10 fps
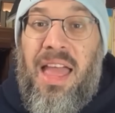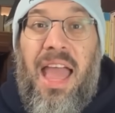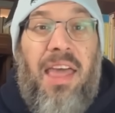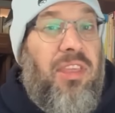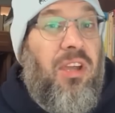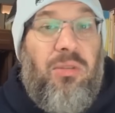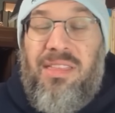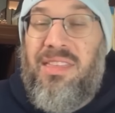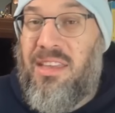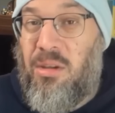And the only
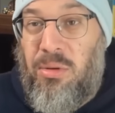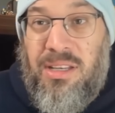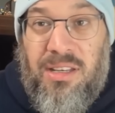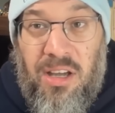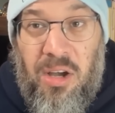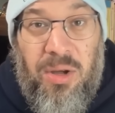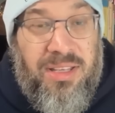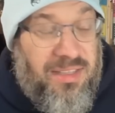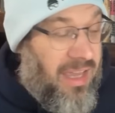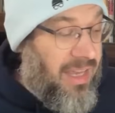thing you need to know
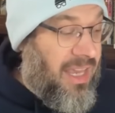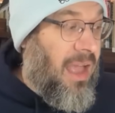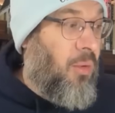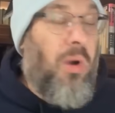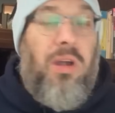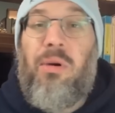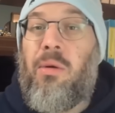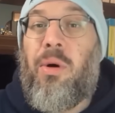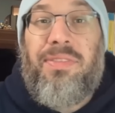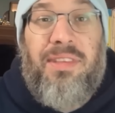is, like, what do I
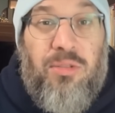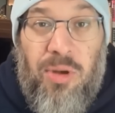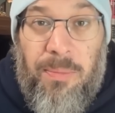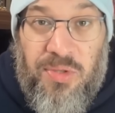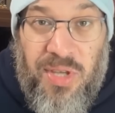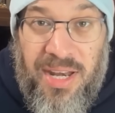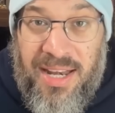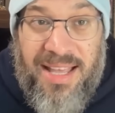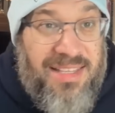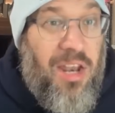want this represented
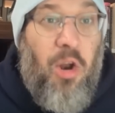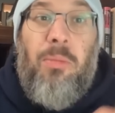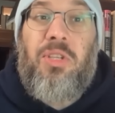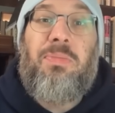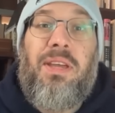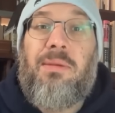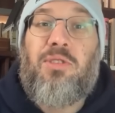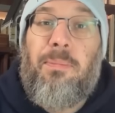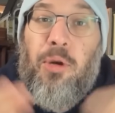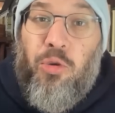as? It almost becomes
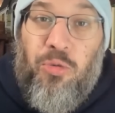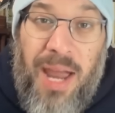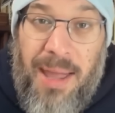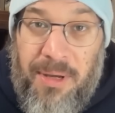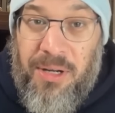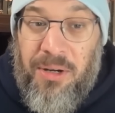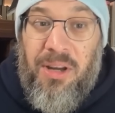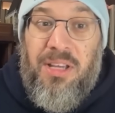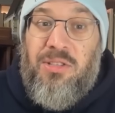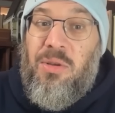a parameter
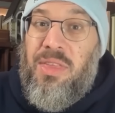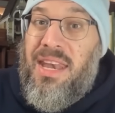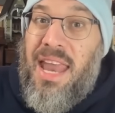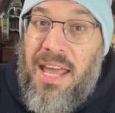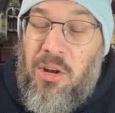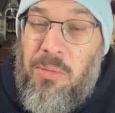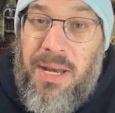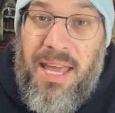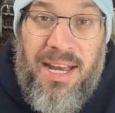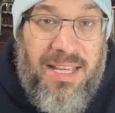so that Nano
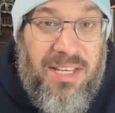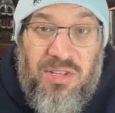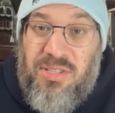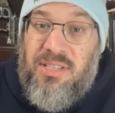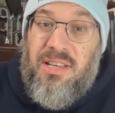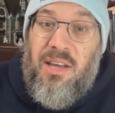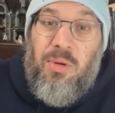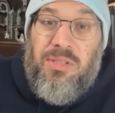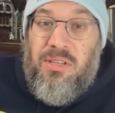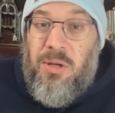Banana can just decide
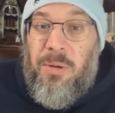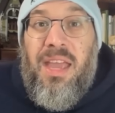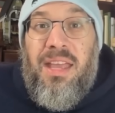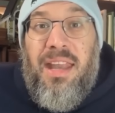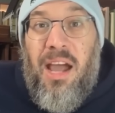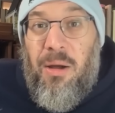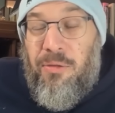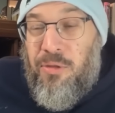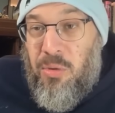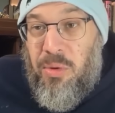what to do. Now,
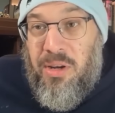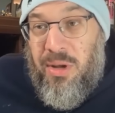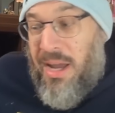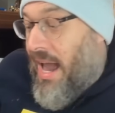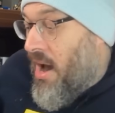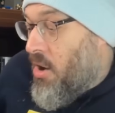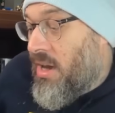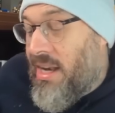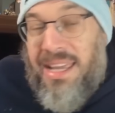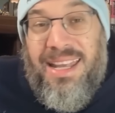if you're wondering, how
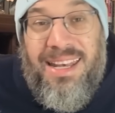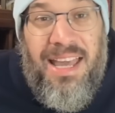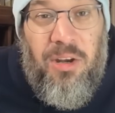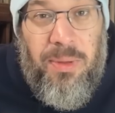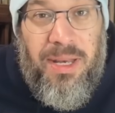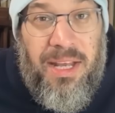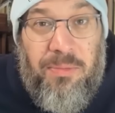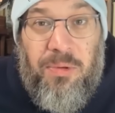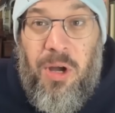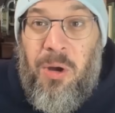can I get Nano Banana
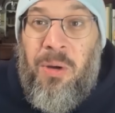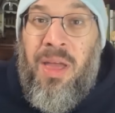Pro?